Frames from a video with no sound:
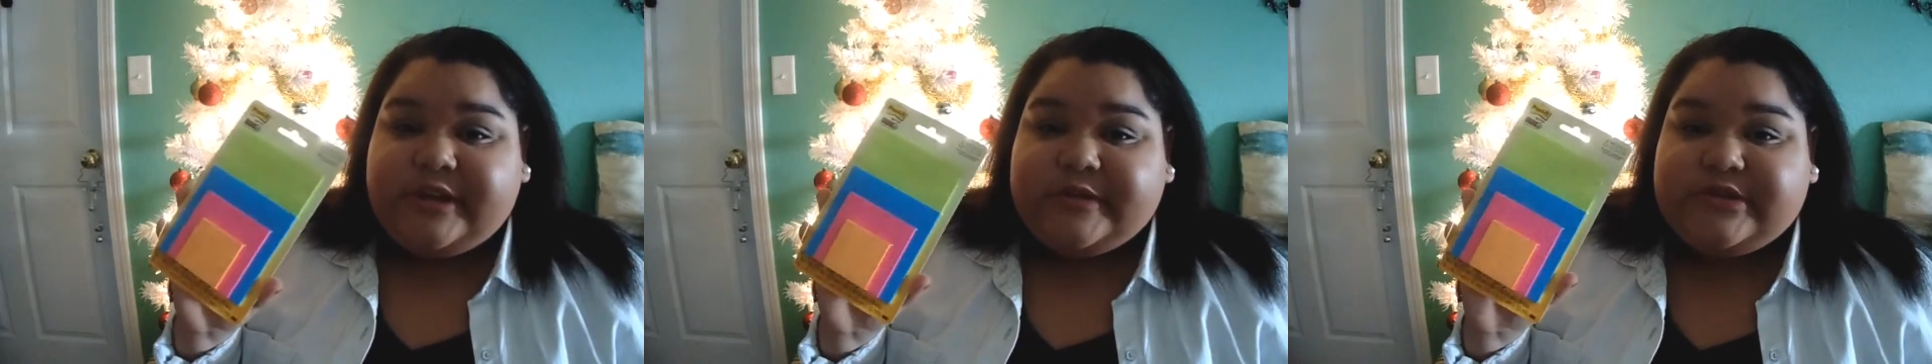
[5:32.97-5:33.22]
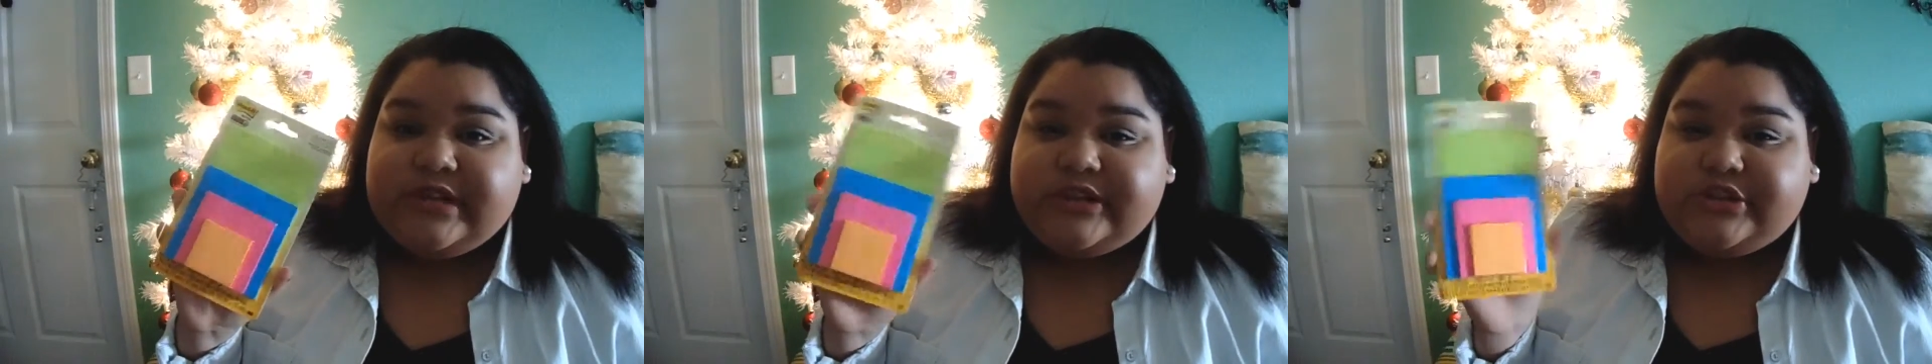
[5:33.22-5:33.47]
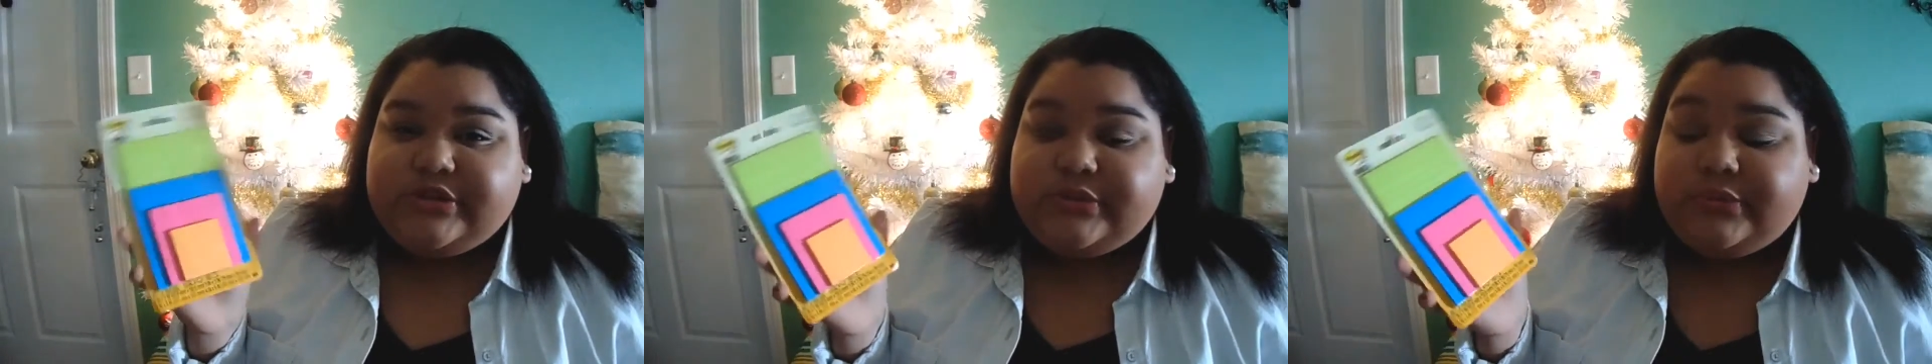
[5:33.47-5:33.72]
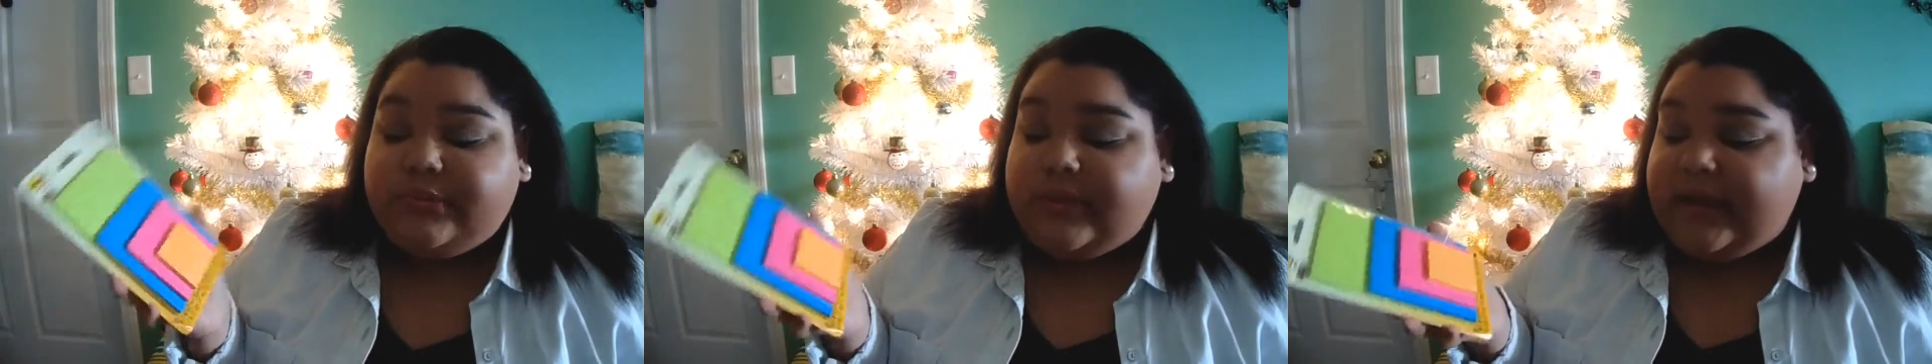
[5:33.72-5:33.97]
notes that
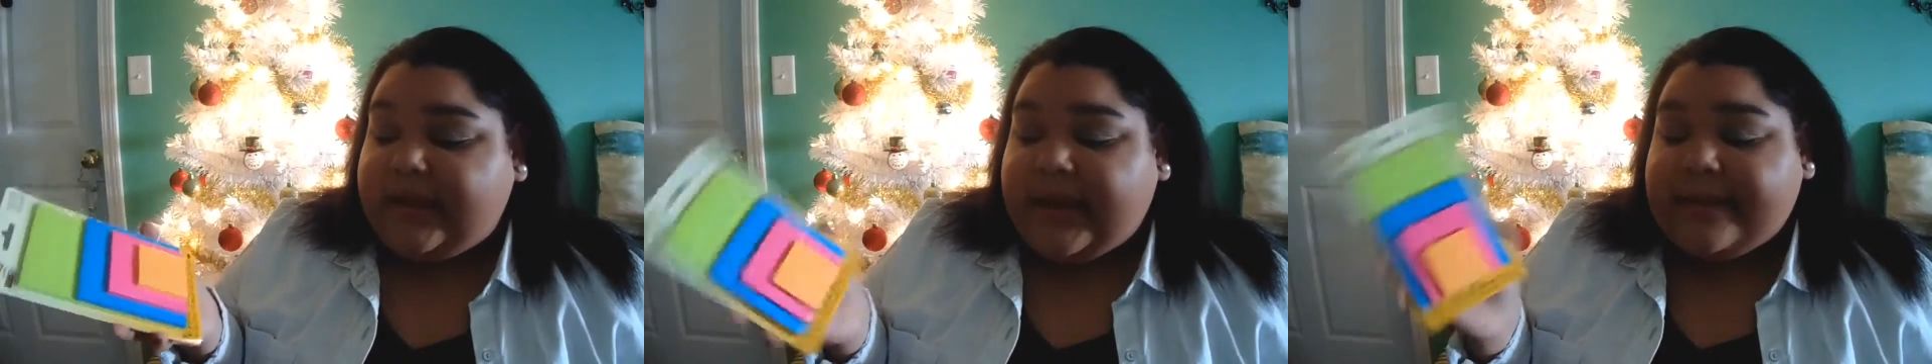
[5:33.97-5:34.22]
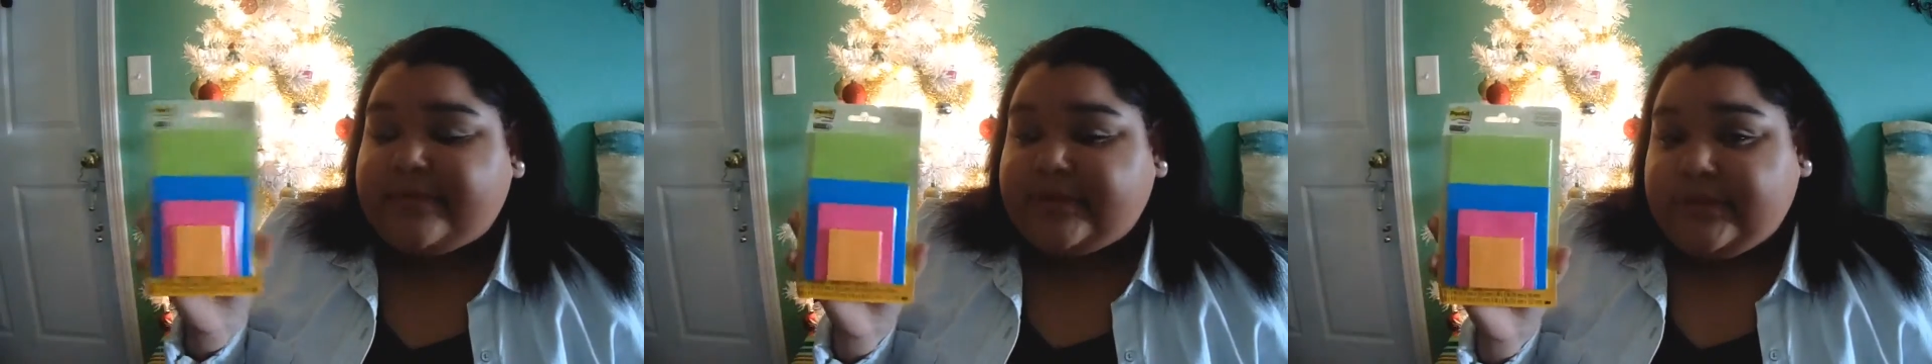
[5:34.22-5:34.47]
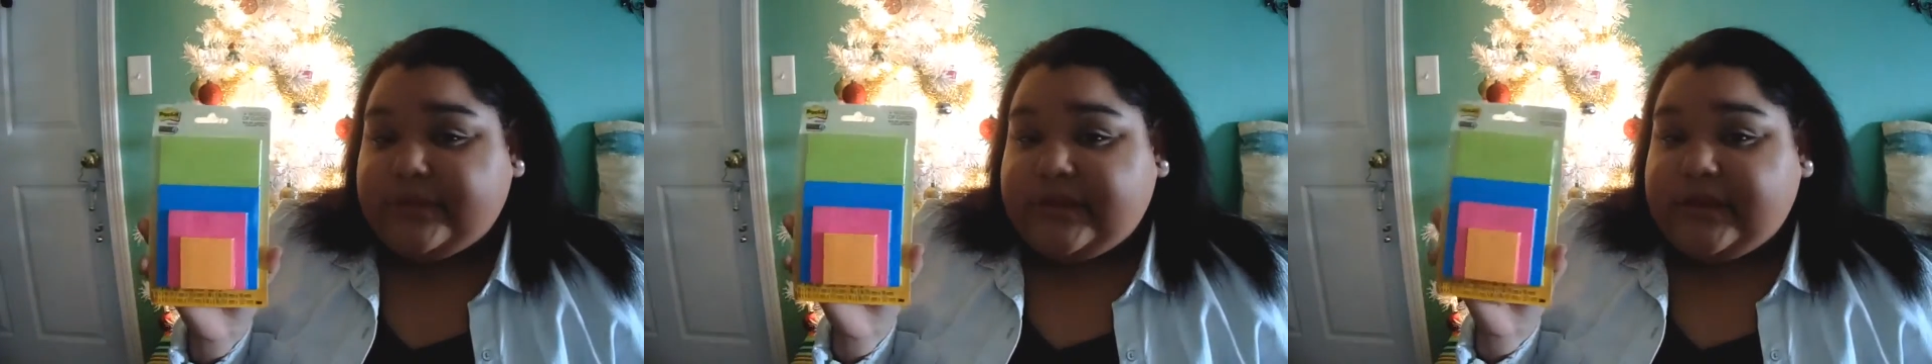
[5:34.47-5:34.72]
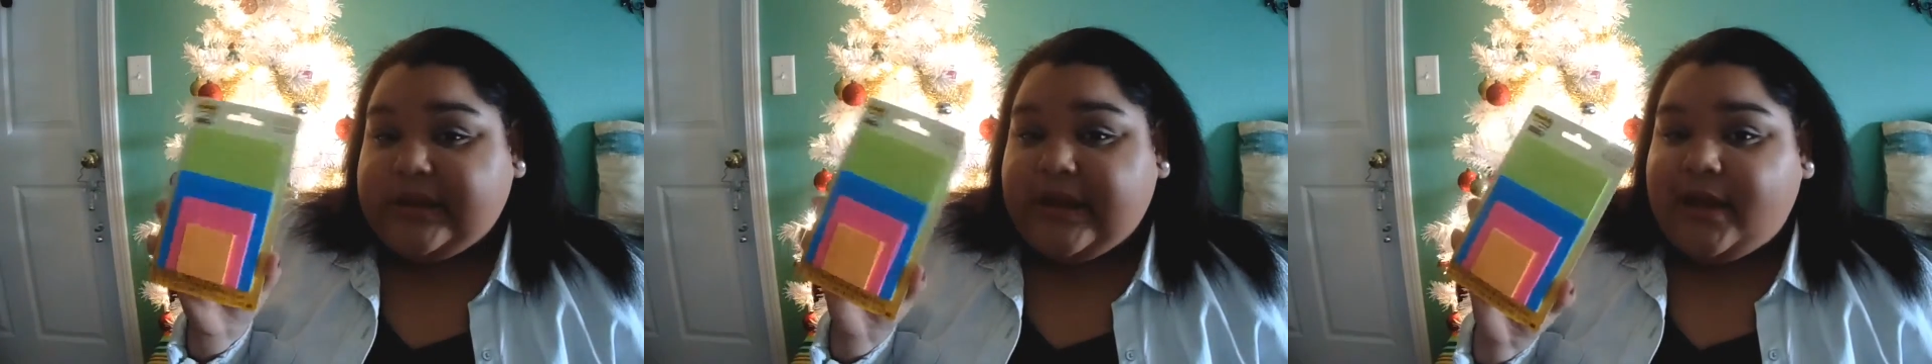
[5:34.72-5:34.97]
you like
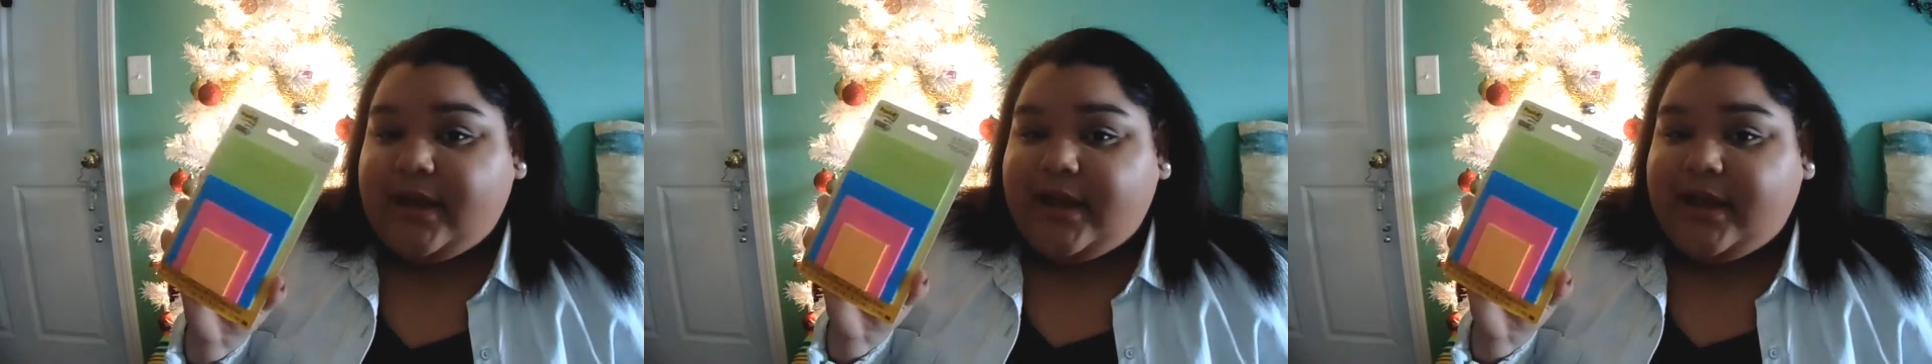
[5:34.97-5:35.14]
absolutely